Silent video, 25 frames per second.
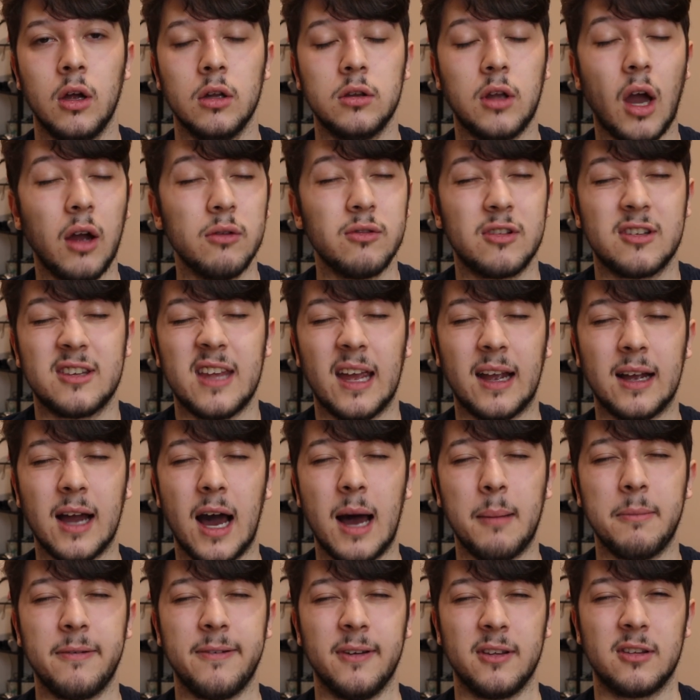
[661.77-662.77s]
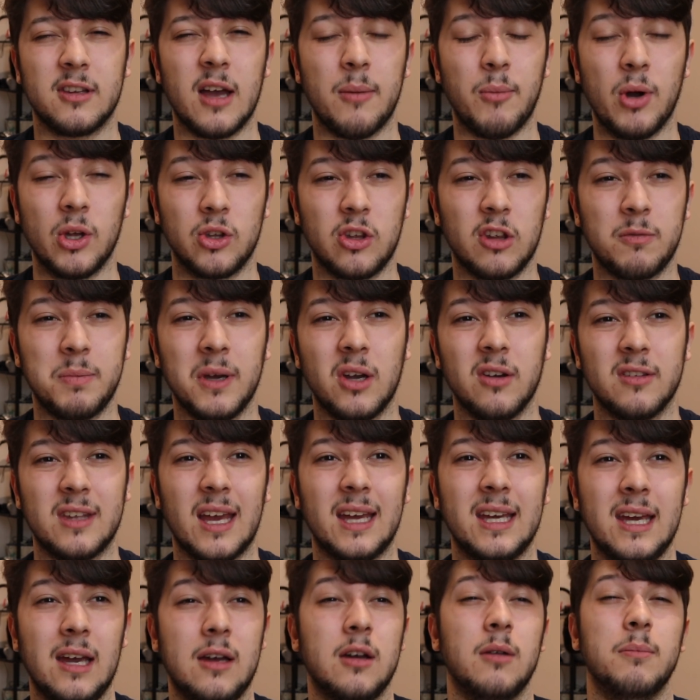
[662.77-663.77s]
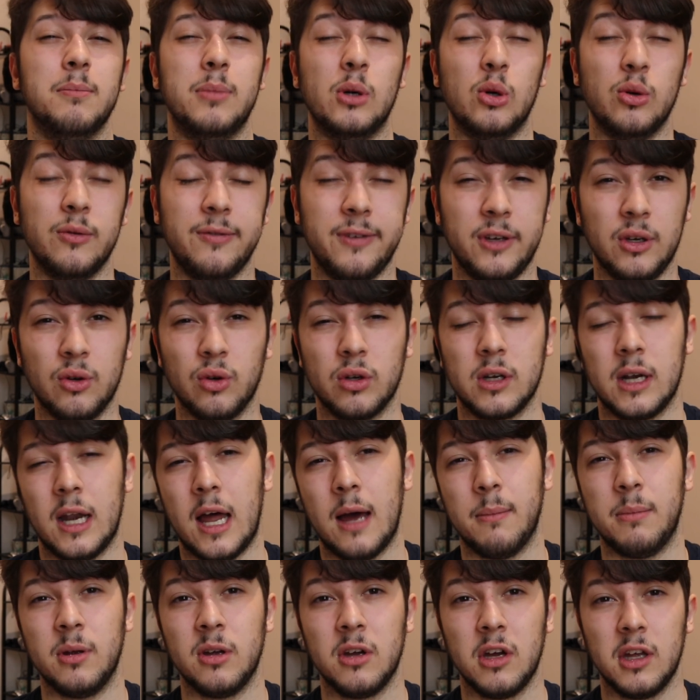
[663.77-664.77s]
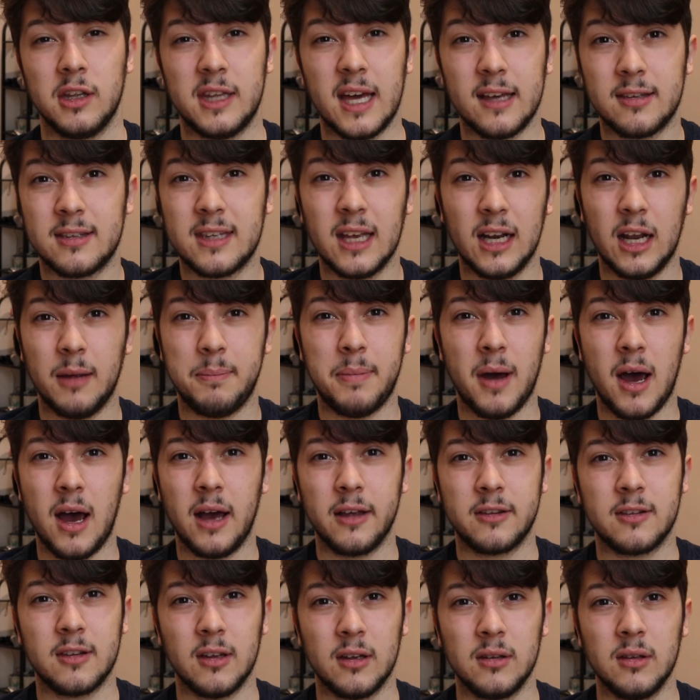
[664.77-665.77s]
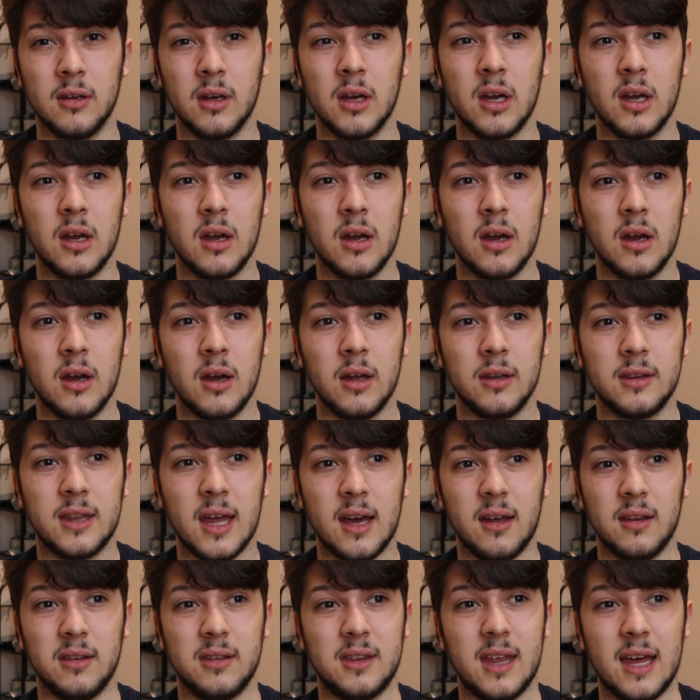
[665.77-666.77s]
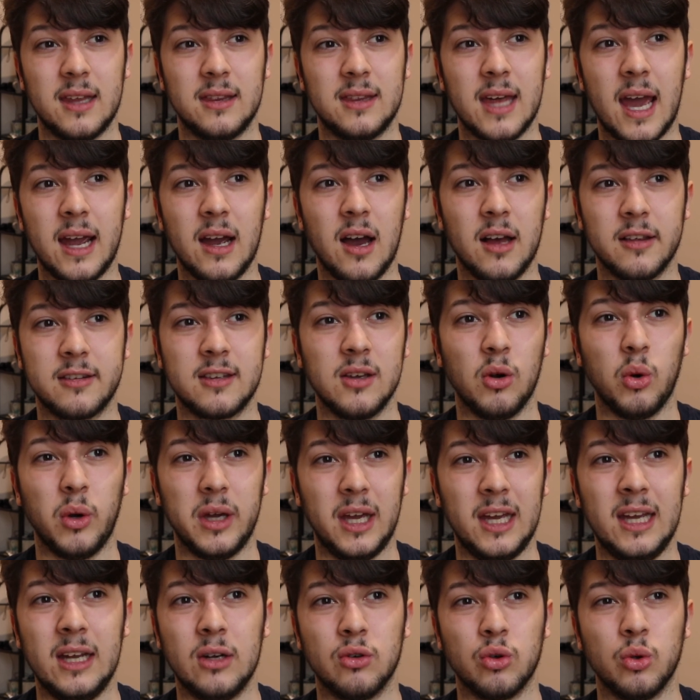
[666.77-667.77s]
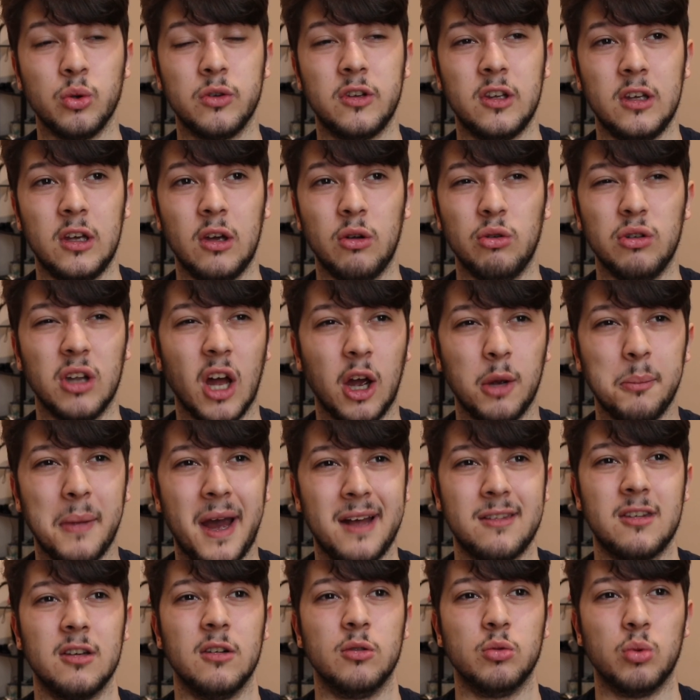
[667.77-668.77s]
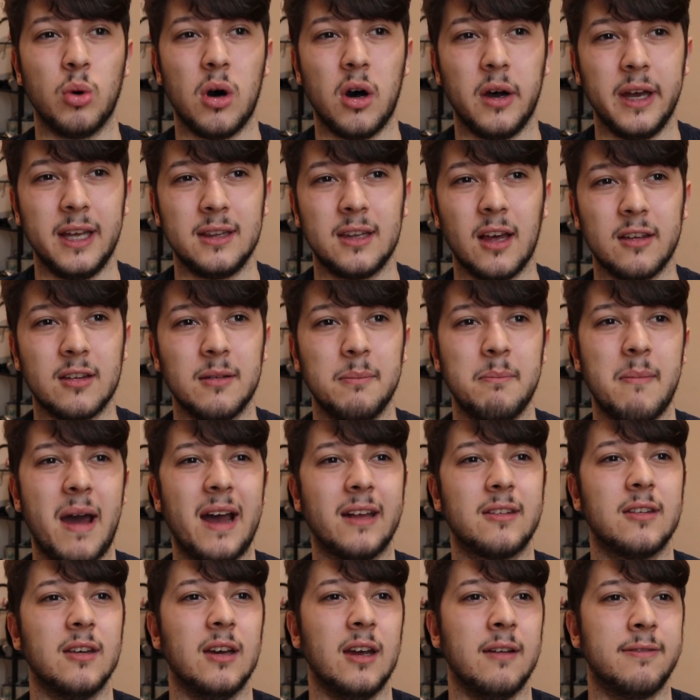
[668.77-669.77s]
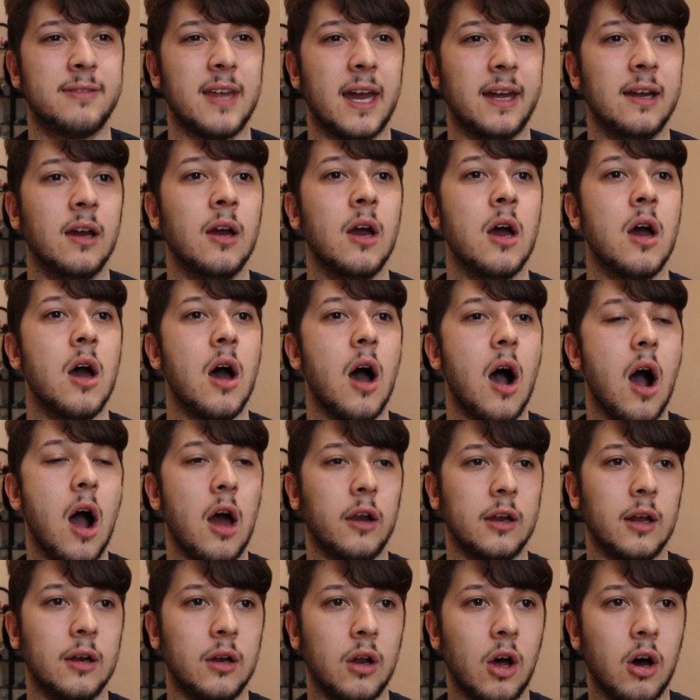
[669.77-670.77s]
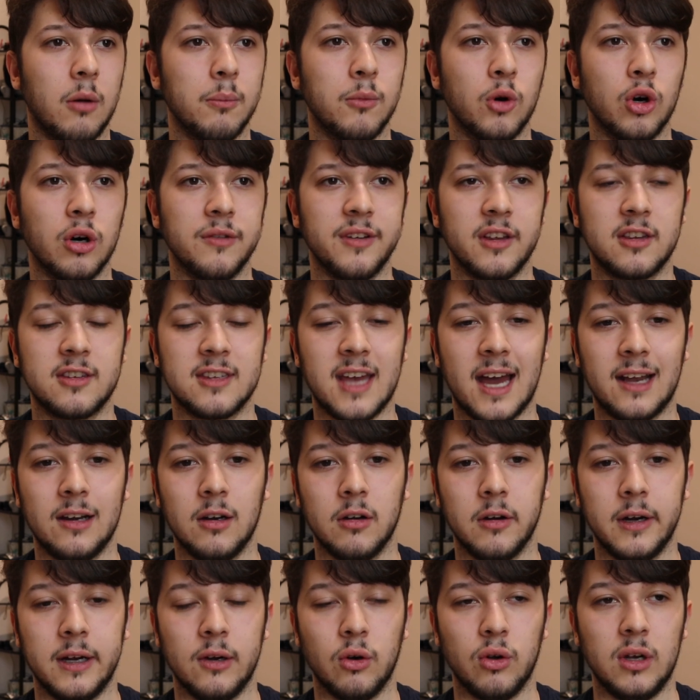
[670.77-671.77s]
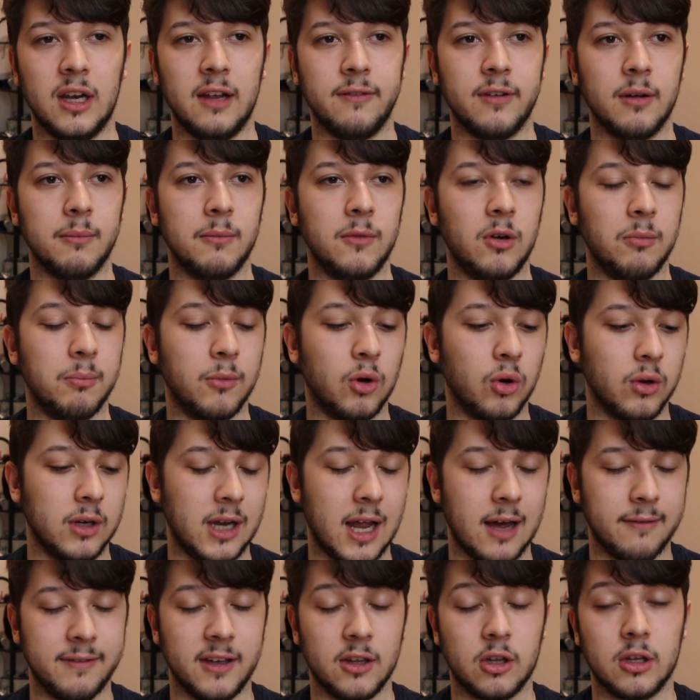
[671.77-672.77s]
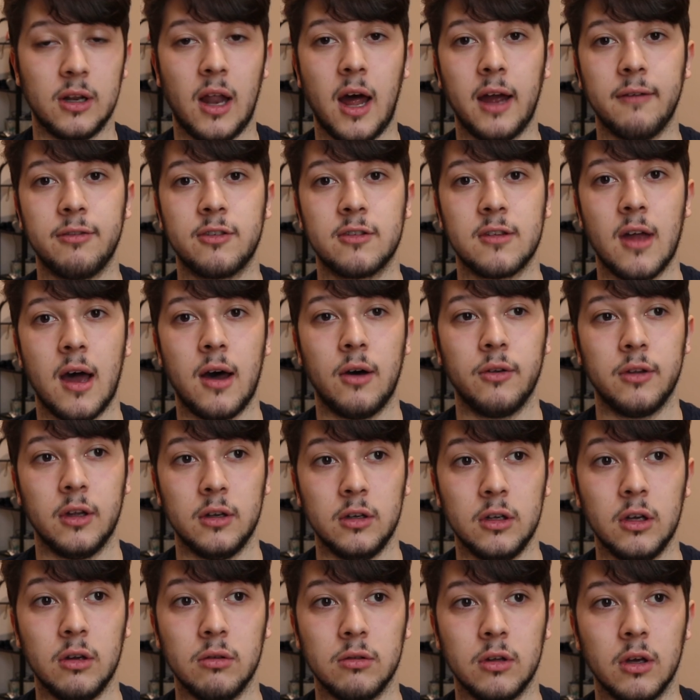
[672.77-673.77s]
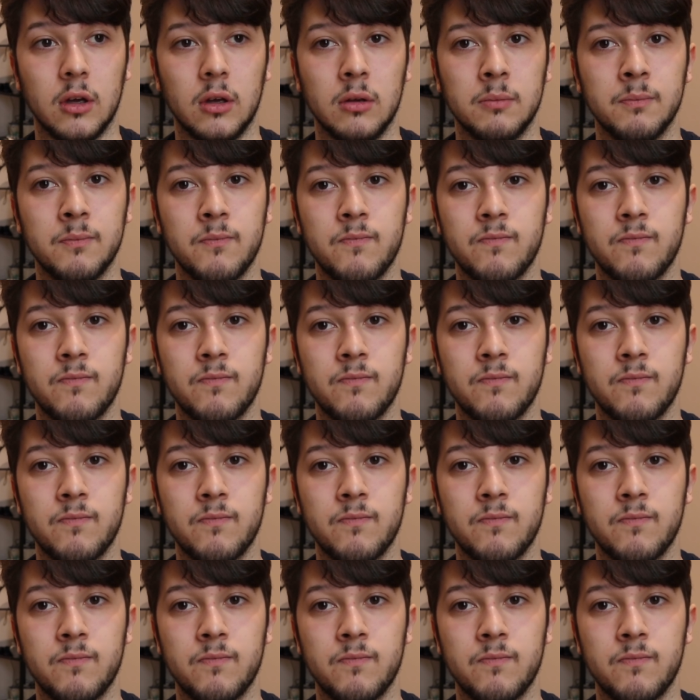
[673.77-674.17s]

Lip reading: Don't stick up for someone just because they kick a ball for your club. They're still a person. That they are still equal to you no matter what. It doesn't matter if they earn a lot more of a salary or live a more lavish lifestyle than you do.